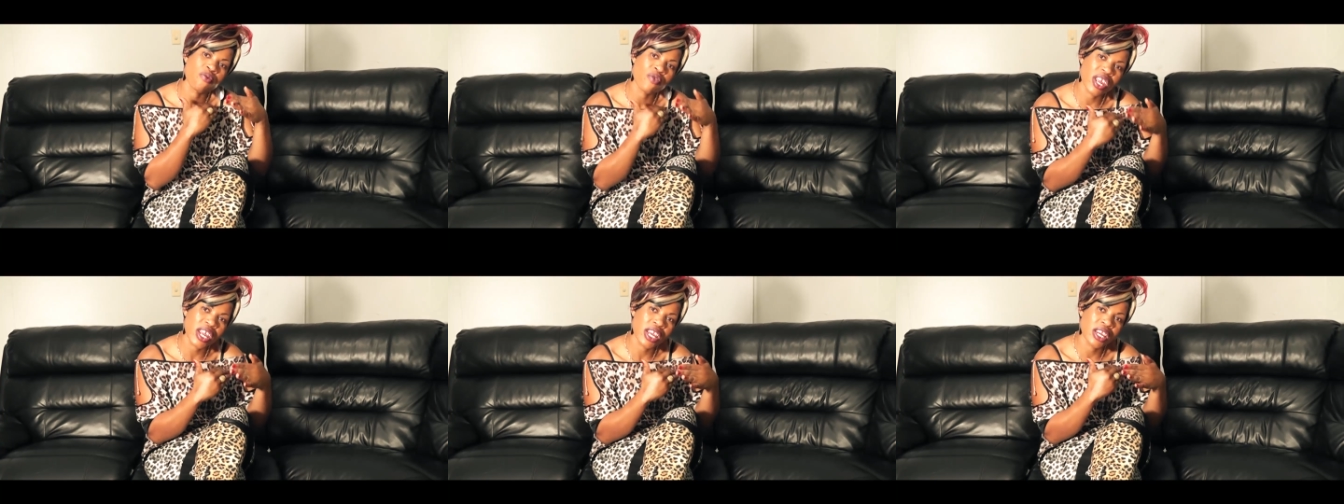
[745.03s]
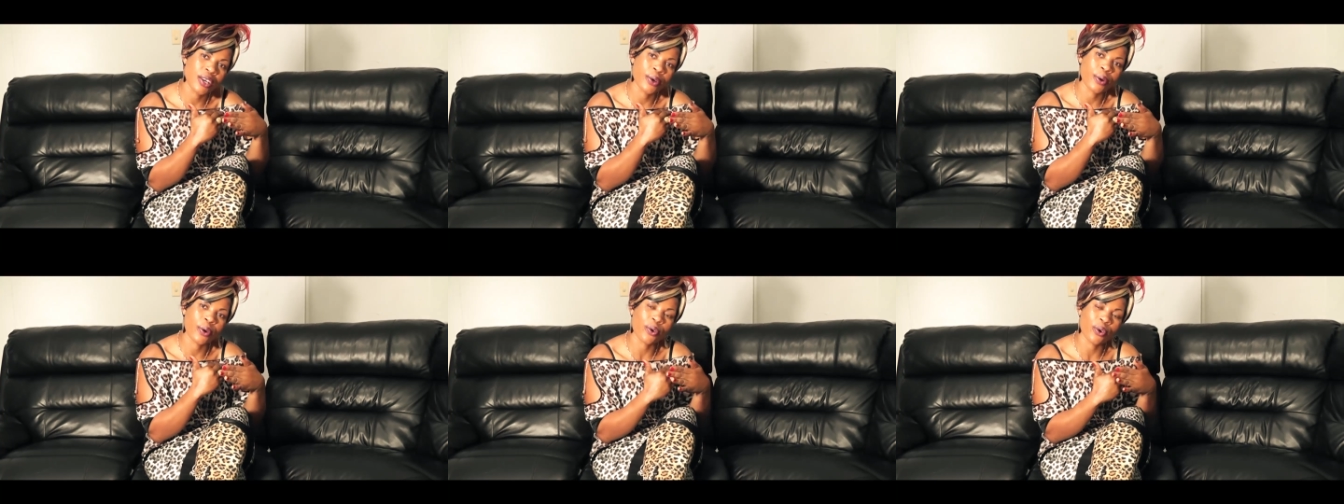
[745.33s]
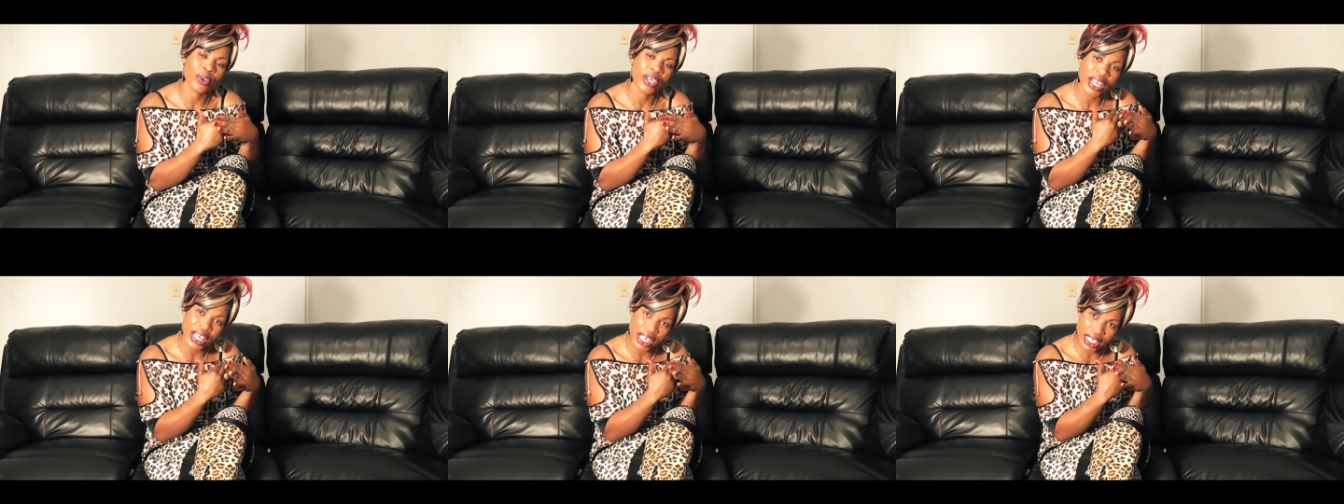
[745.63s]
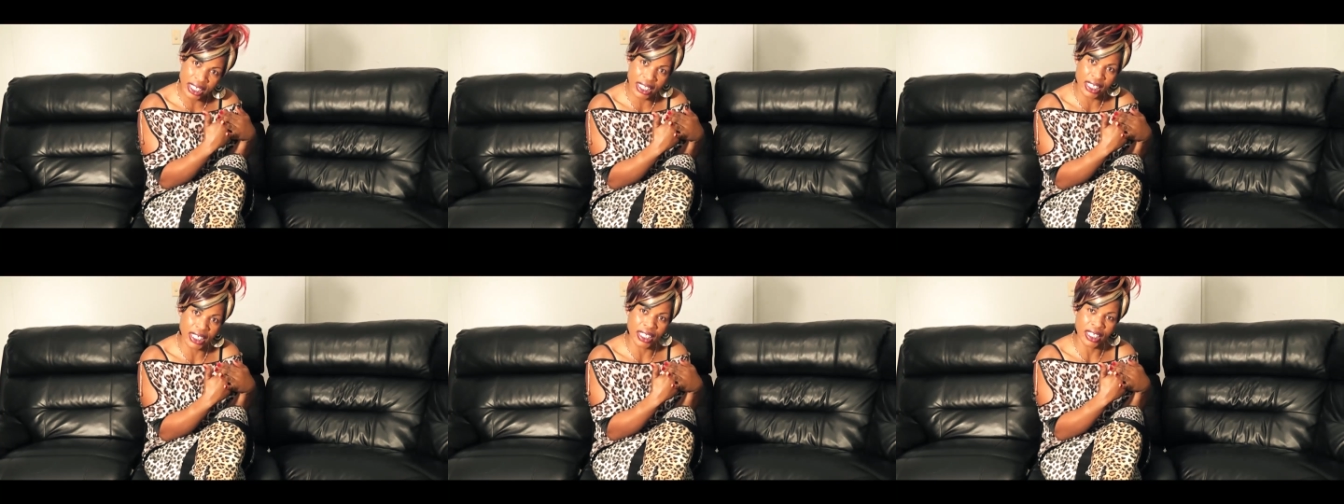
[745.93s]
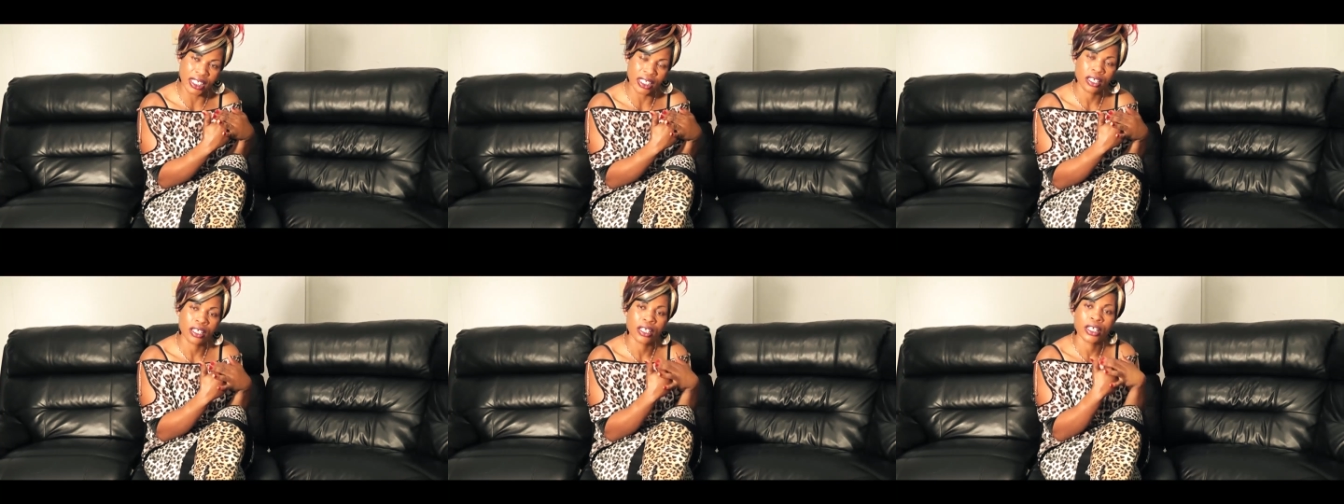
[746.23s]
really
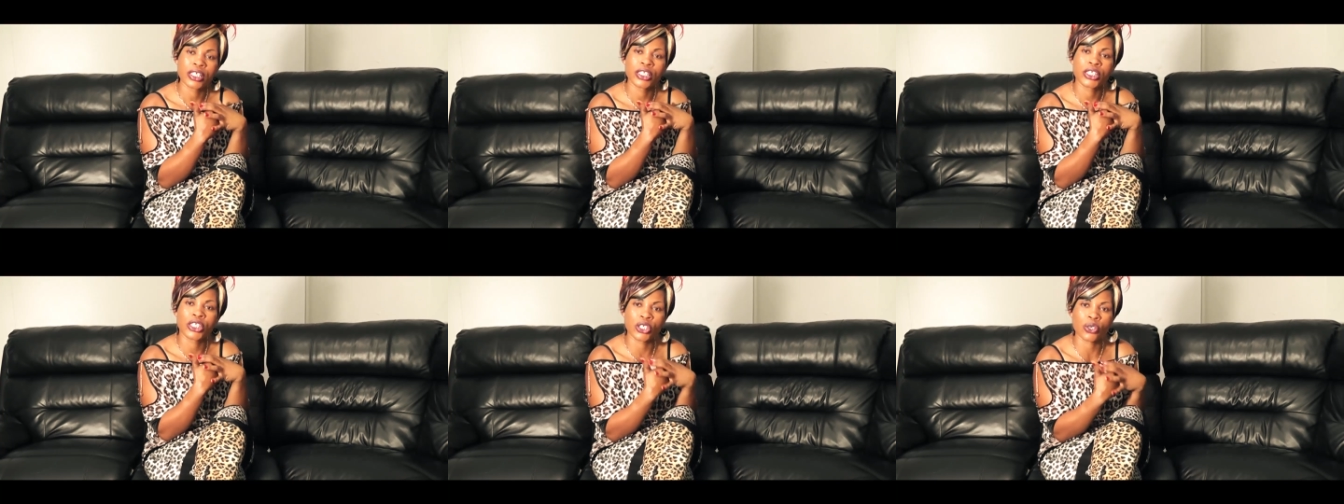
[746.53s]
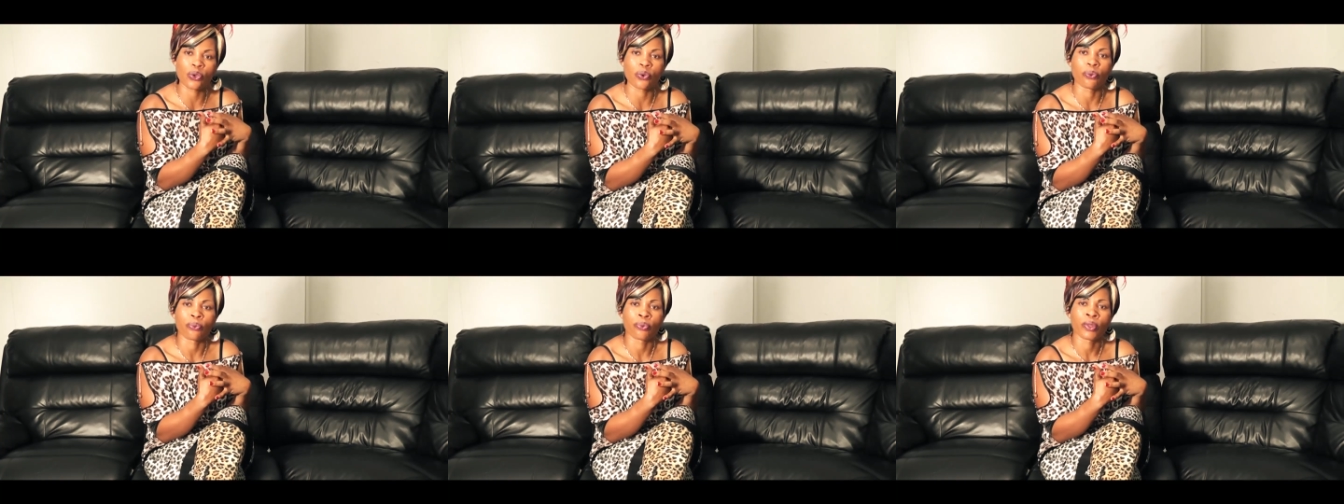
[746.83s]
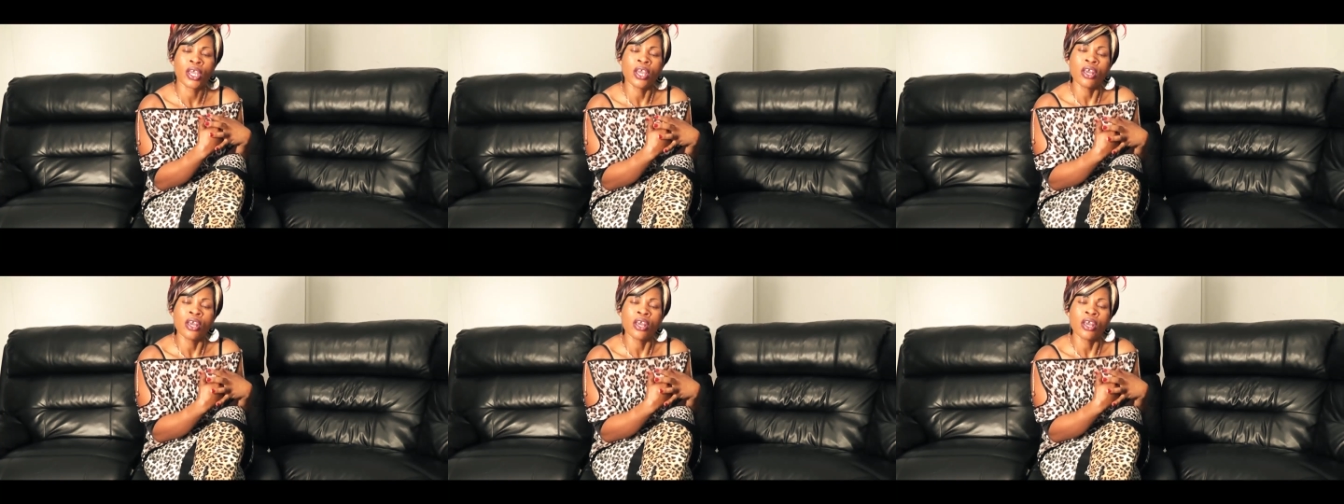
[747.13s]
connected to,